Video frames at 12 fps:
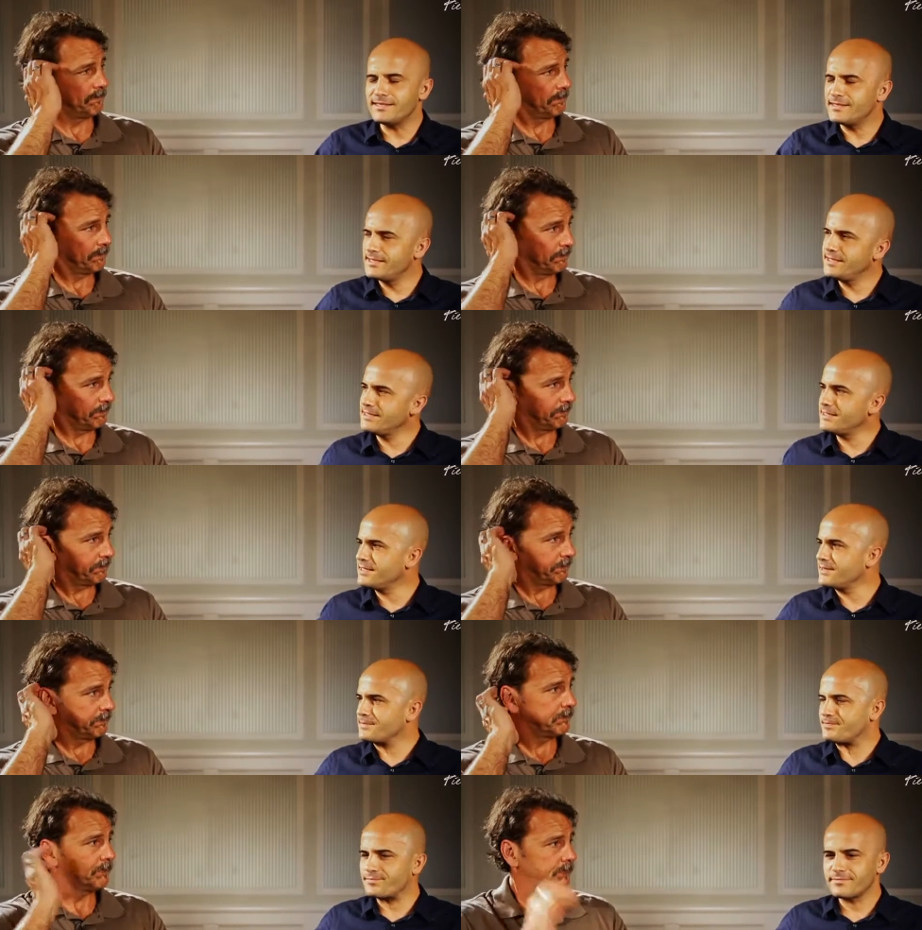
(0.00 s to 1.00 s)
Speaker 1: acidity,
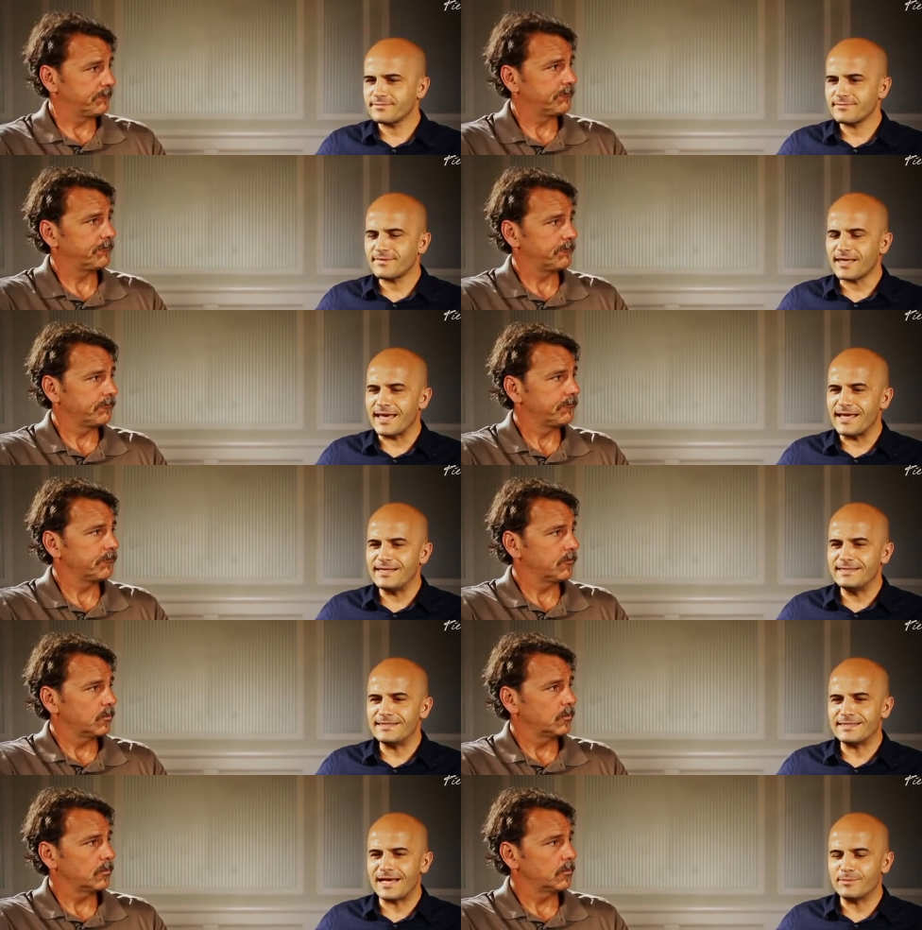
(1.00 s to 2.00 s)
and
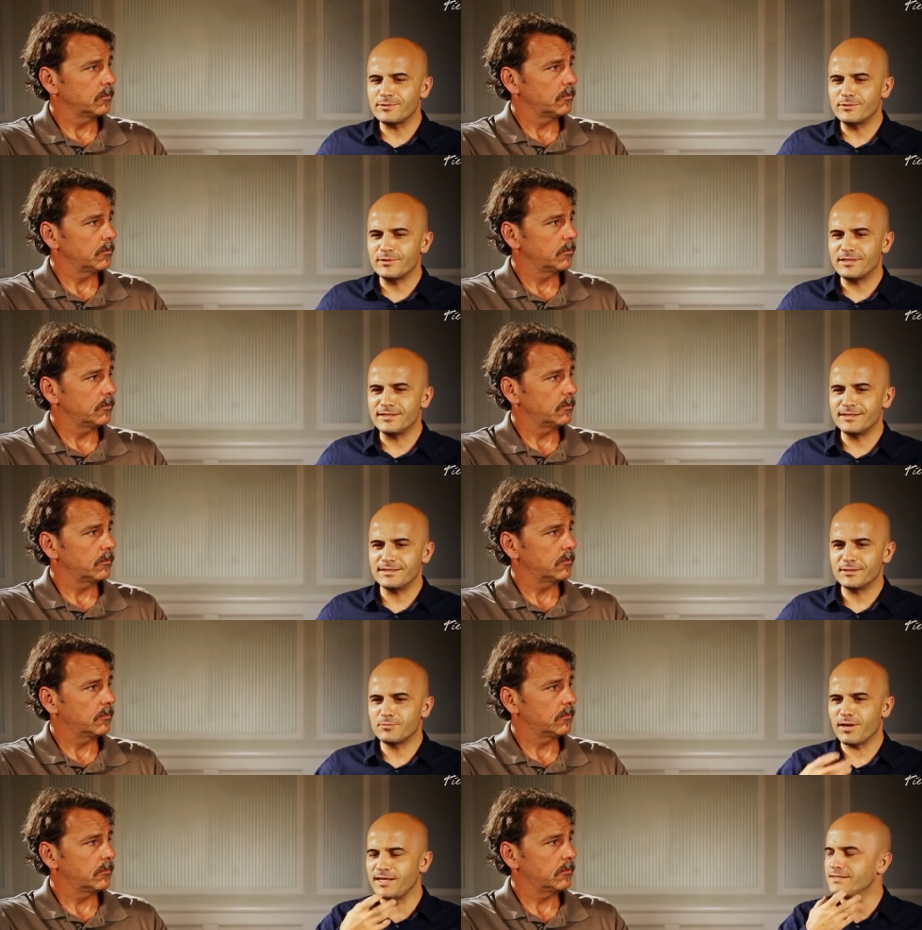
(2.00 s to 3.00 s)
absolutely the
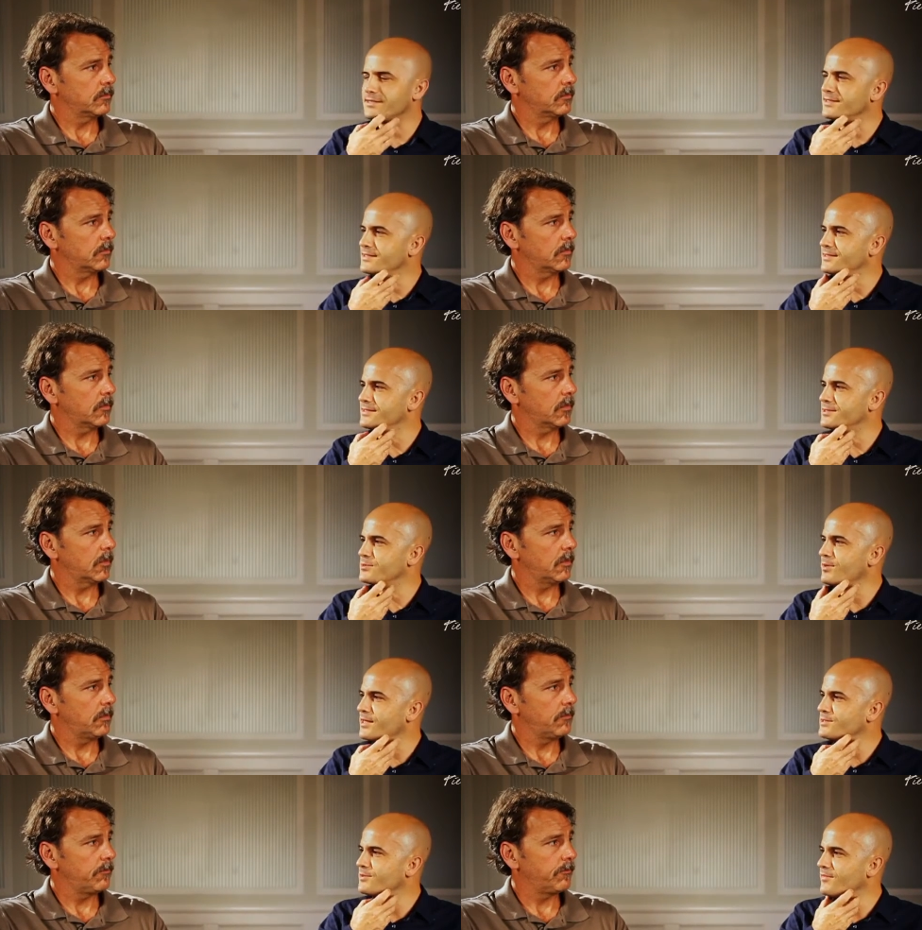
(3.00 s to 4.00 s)
spice and the
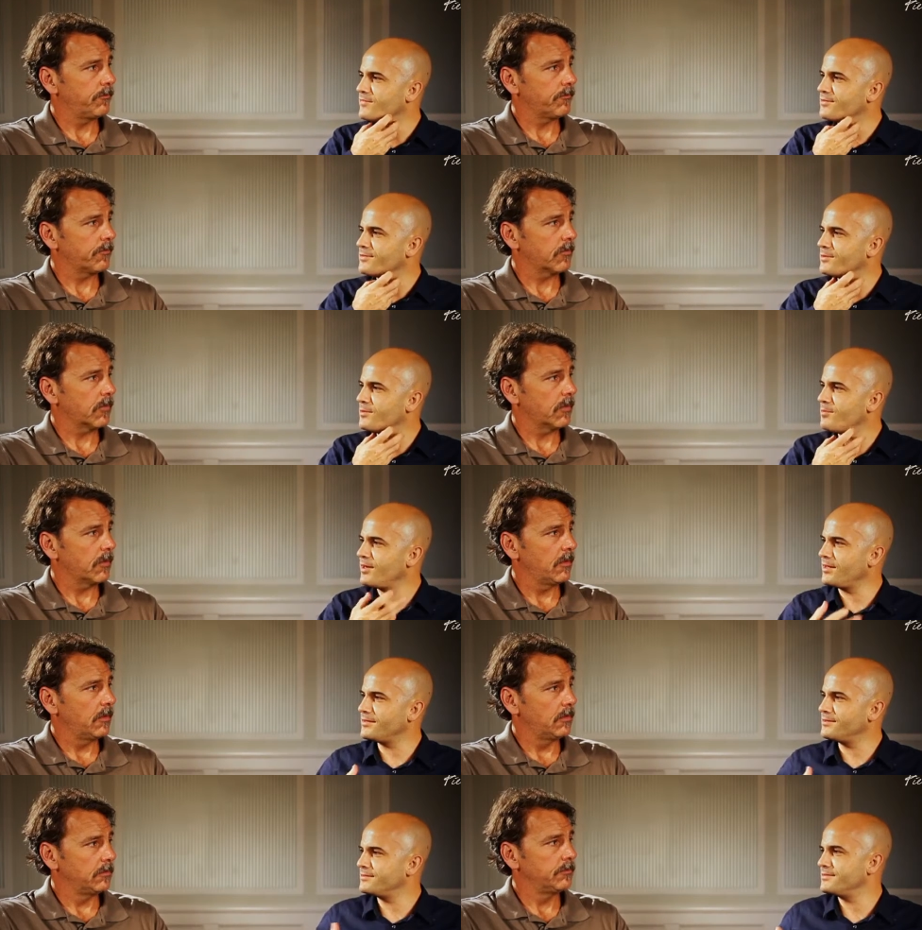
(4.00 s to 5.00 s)
spice you have on the
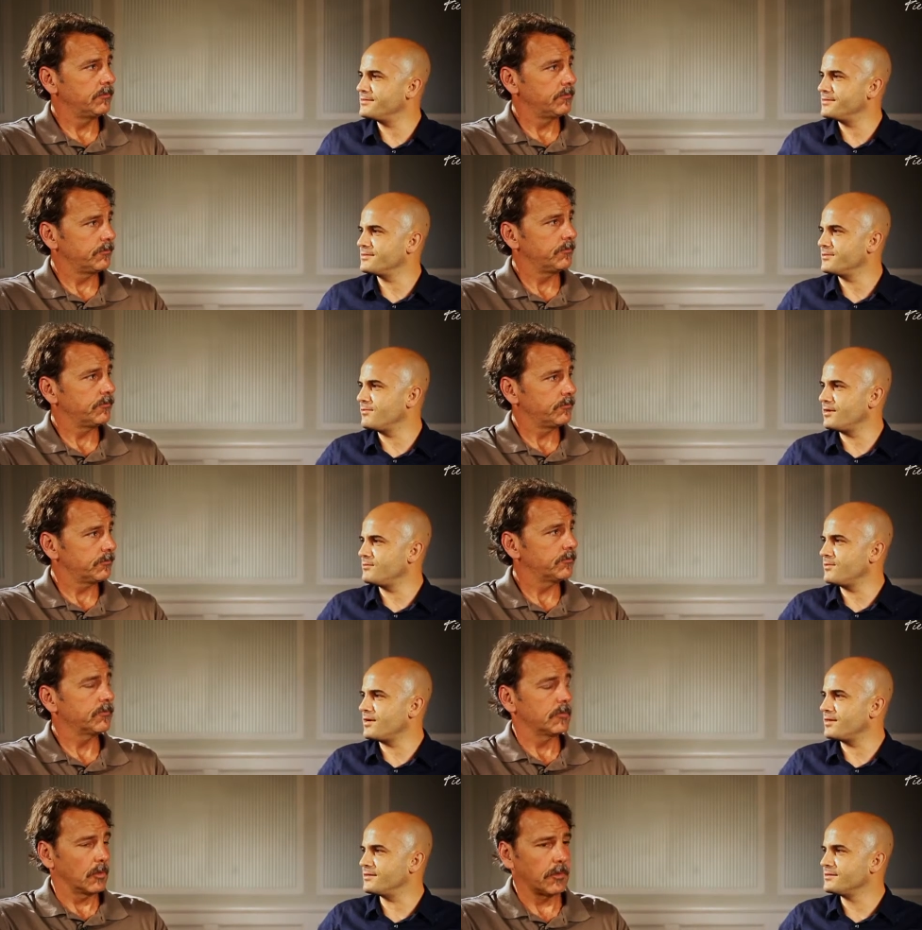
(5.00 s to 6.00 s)
palate is great
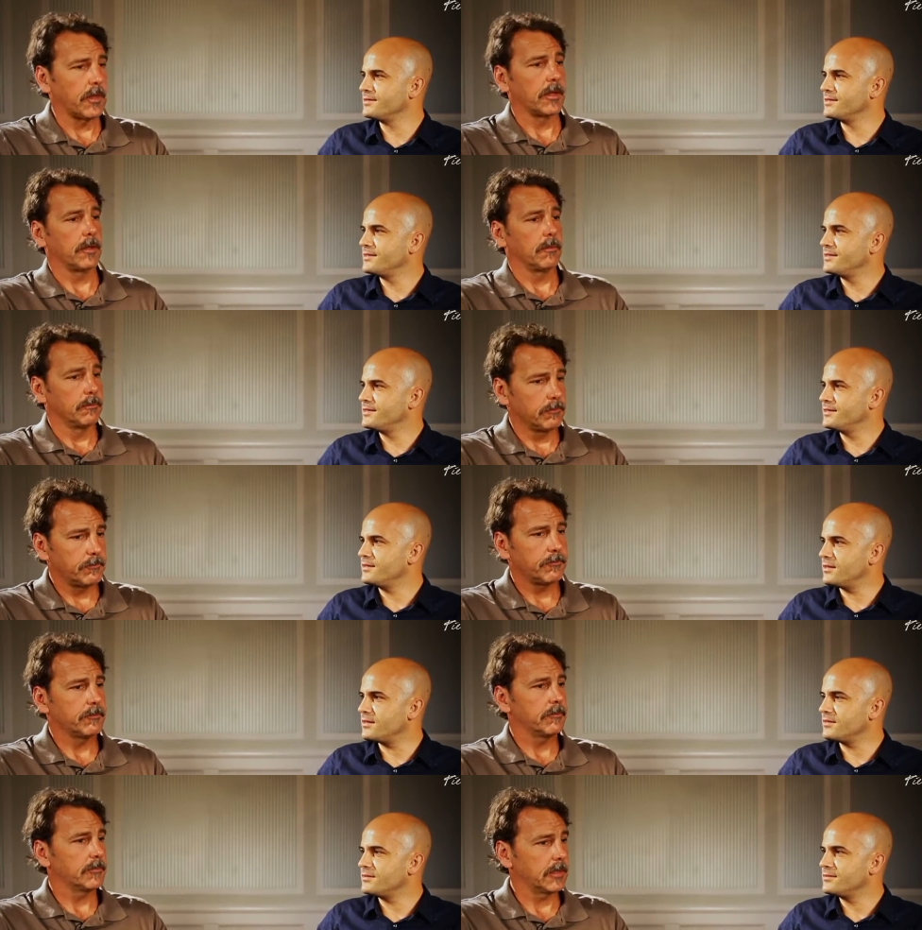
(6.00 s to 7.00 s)
wine.
Speaker 2: Well, thank you.
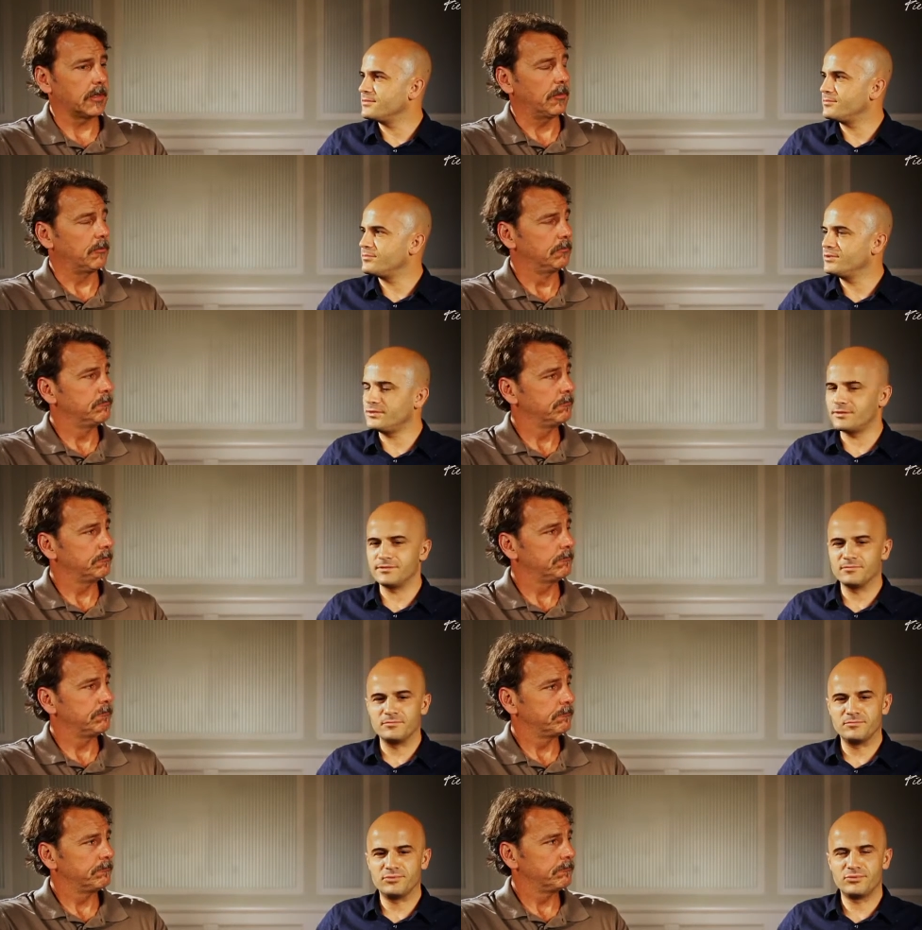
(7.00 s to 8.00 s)
Yeah, thank you. Appreciate it.
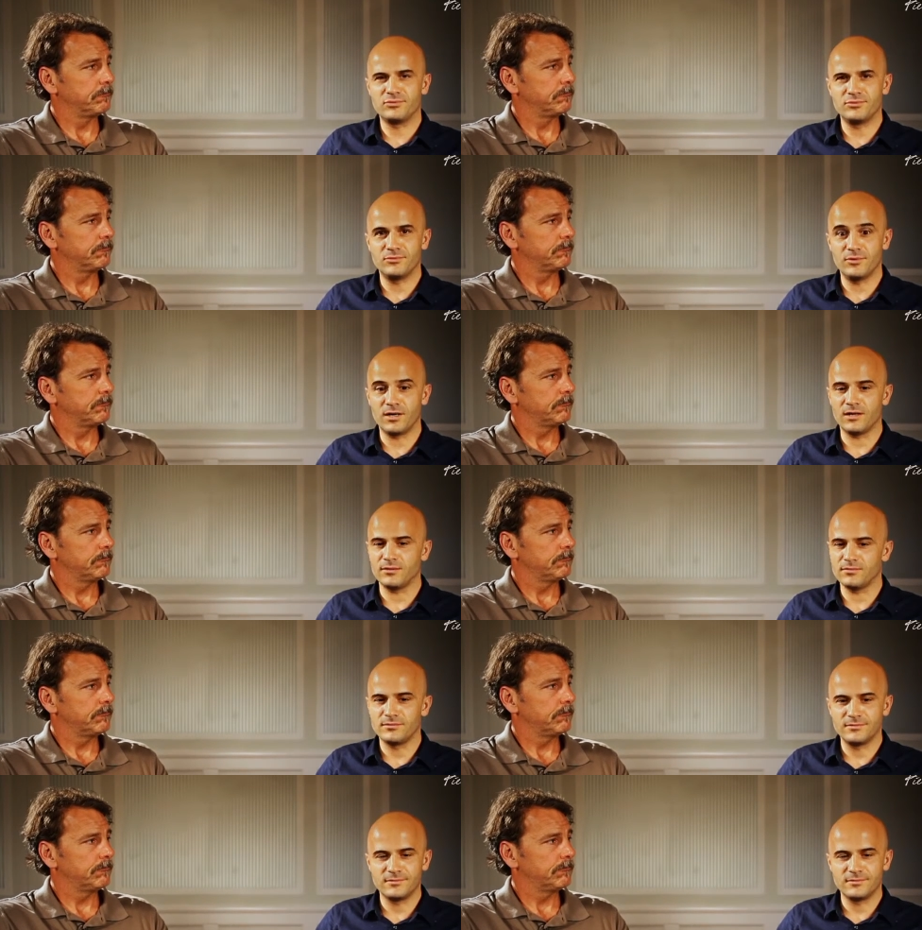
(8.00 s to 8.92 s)
Speaker 1: Wow.